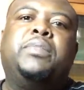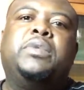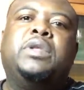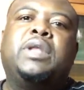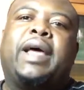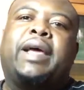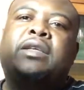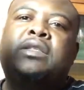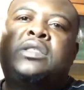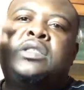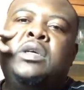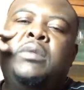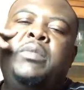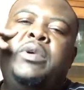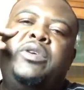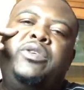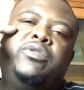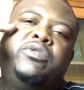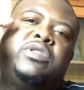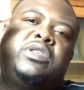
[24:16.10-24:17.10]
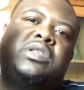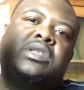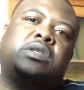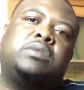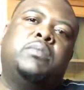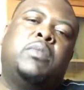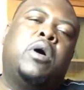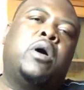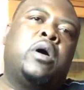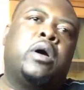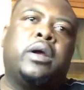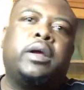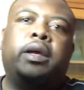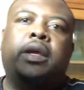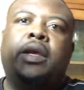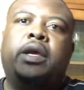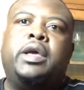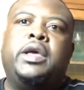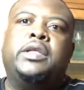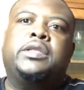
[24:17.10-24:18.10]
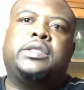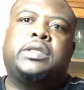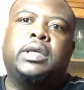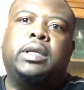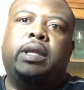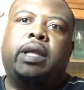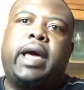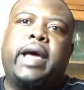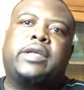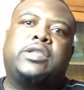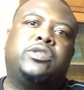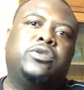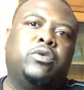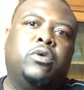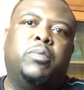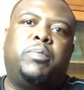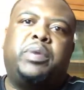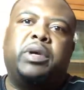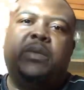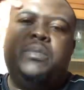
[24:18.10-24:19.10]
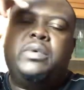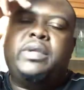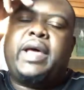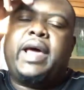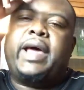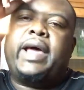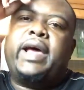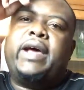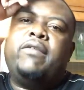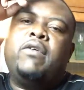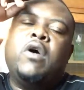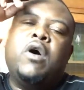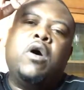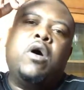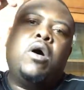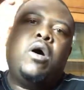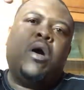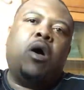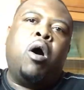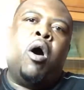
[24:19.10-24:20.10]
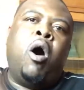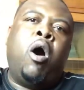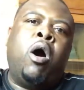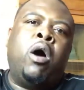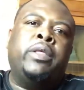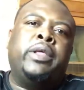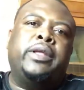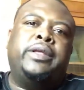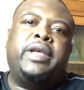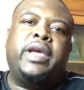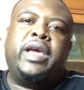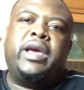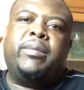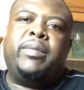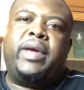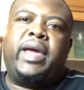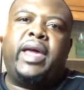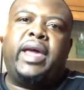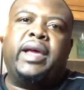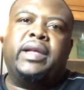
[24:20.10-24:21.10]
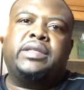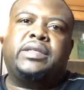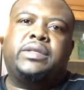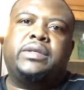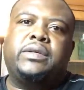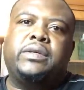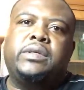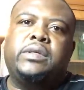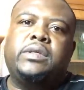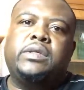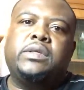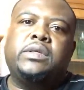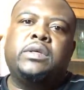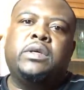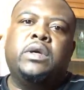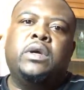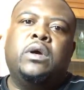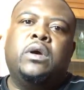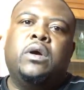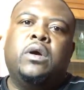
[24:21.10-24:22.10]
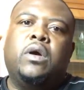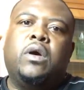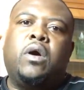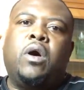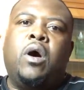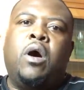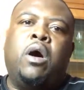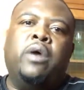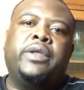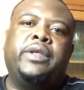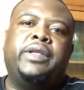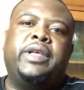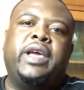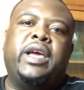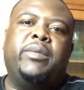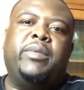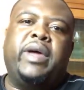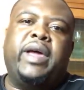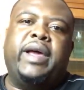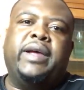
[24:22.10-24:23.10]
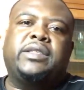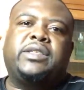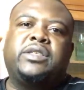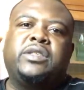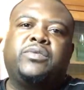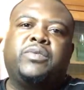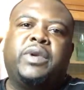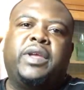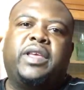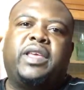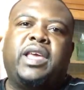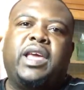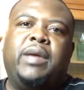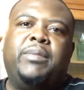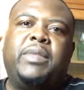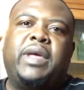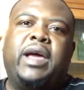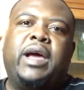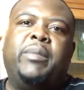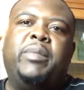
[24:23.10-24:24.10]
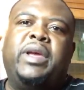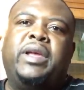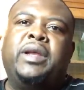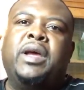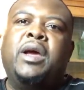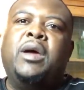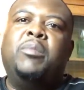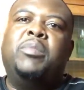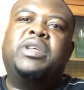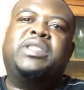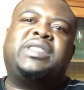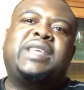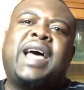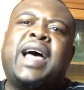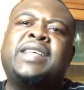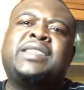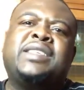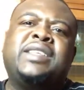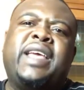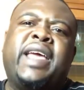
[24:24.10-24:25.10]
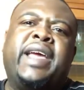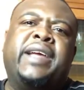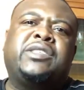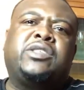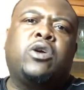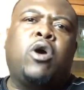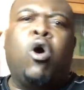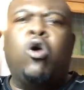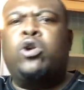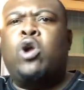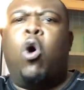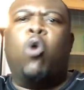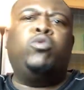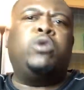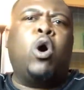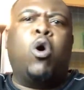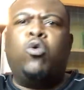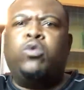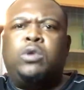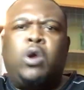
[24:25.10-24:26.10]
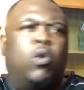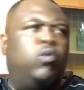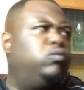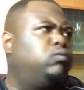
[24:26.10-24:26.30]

like some of you smart intellectual people that have all the damn answers when it came to, besides an answer, oh no,